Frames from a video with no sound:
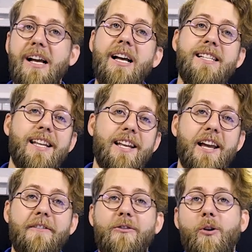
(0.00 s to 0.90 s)
Setting
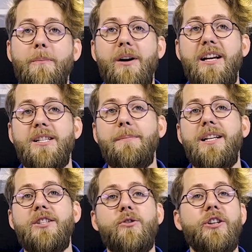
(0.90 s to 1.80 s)
a floor price
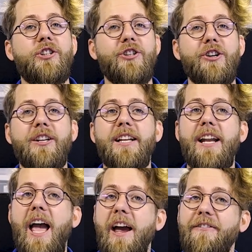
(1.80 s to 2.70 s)
means you're ensuring that
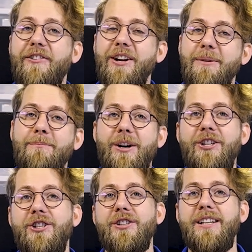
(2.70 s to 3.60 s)
every
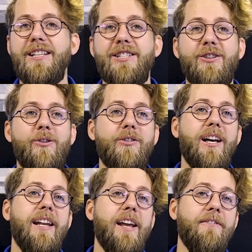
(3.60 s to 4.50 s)
impression is sold
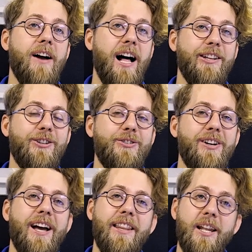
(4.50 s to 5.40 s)
at a value
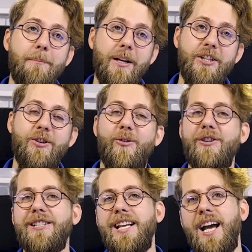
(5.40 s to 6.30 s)
that meets your
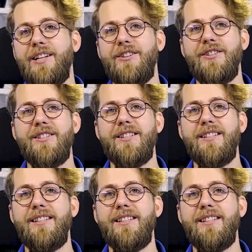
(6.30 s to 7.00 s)
standards.